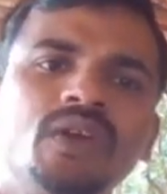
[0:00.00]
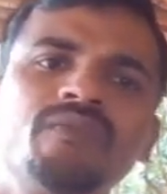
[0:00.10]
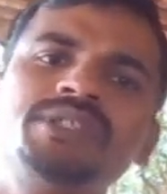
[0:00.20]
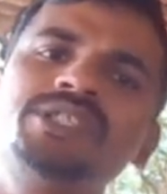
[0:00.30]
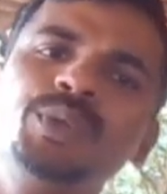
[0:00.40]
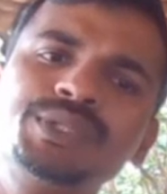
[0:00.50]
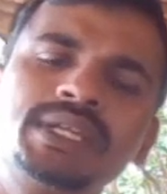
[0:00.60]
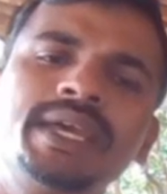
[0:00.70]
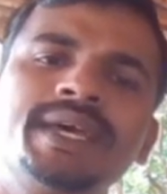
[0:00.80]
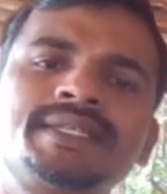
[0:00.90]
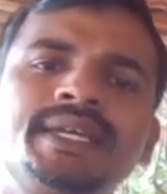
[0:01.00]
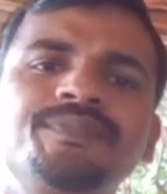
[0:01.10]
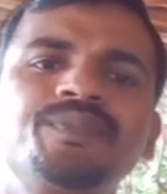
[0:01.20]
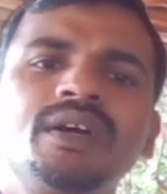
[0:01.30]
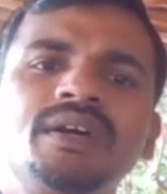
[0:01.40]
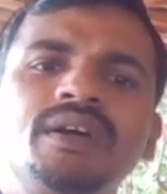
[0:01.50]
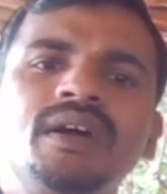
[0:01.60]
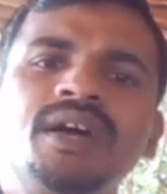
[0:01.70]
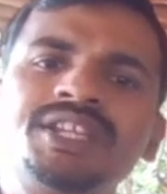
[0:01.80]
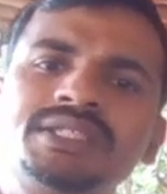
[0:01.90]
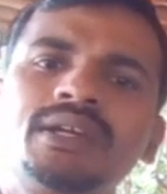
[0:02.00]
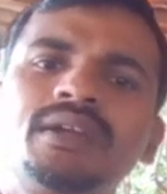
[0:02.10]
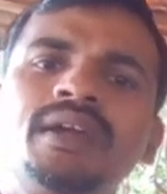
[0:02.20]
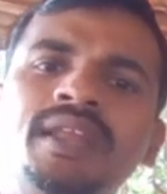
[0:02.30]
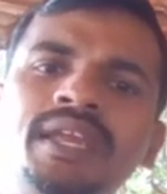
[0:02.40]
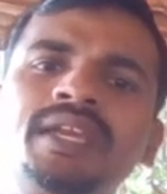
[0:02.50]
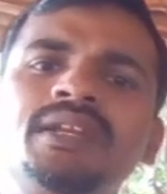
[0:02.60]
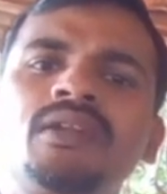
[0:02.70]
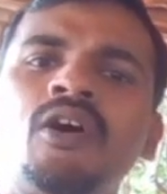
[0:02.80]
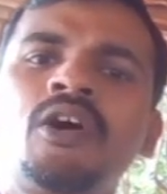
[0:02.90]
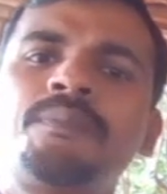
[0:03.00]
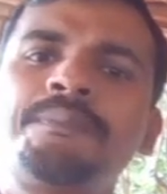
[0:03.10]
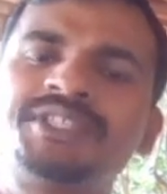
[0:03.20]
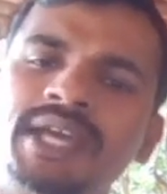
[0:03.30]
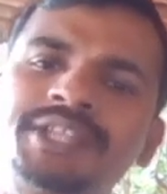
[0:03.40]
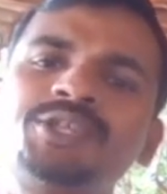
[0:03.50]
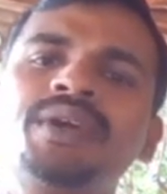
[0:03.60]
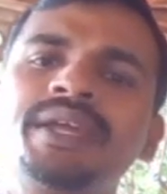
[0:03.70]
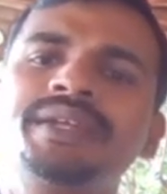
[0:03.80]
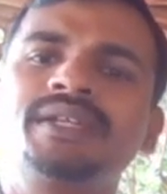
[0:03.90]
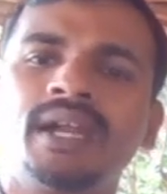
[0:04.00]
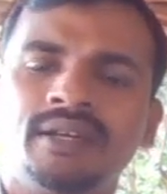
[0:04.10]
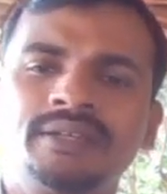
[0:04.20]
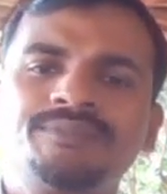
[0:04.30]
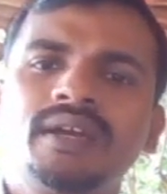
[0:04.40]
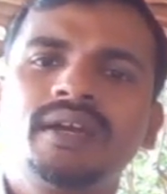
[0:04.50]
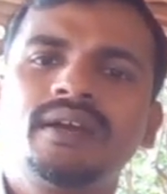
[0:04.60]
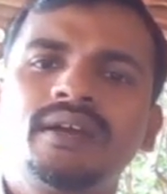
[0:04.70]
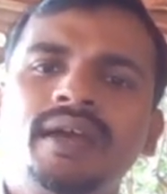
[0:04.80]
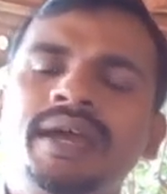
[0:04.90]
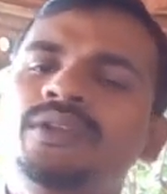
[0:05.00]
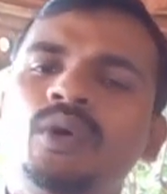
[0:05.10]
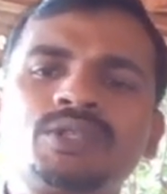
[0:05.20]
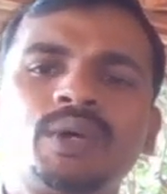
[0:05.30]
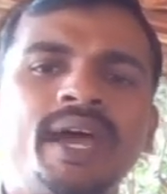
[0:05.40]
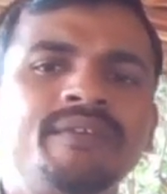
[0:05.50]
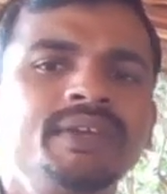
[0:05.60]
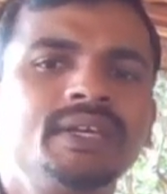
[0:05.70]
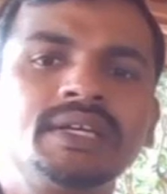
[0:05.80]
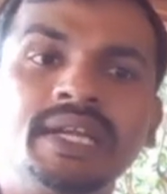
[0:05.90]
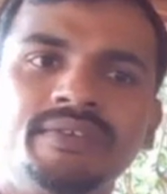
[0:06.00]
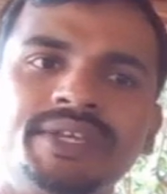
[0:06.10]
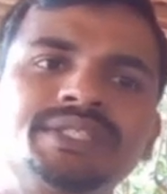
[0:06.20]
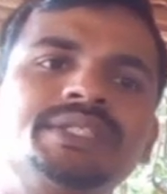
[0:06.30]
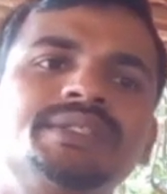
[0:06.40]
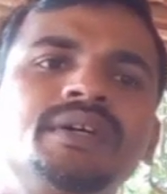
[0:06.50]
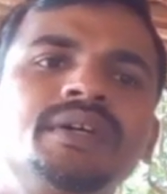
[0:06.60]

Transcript: which usually has a richer green or pistachio green color and also having cleavage.